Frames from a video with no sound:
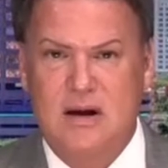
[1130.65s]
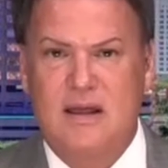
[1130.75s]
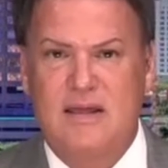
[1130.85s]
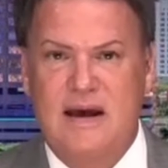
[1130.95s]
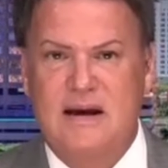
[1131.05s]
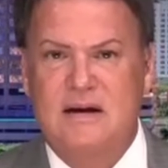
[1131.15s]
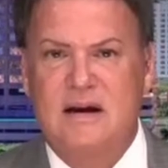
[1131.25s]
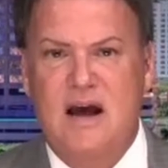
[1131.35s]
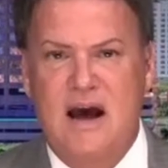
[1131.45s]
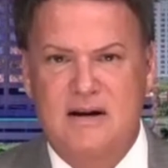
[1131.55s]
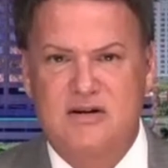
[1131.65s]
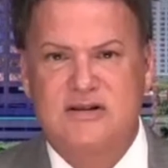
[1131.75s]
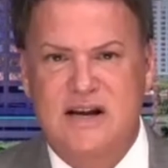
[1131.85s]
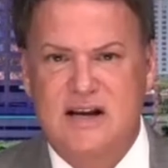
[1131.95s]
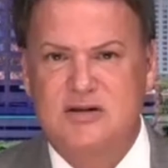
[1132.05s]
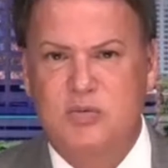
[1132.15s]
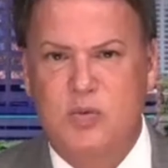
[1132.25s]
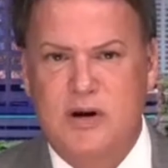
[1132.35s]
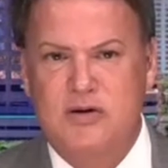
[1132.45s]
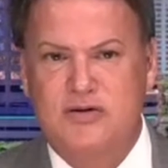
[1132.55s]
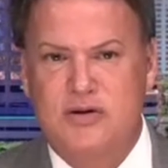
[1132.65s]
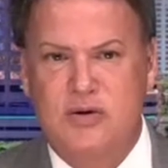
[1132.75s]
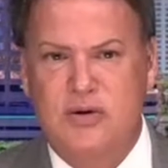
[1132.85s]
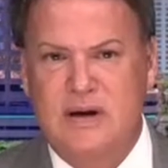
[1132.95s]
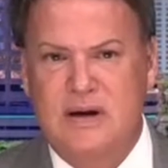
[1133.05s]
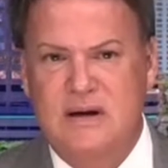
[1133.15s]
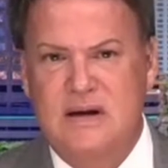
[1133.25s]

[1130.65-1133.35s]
that understands what you're doing,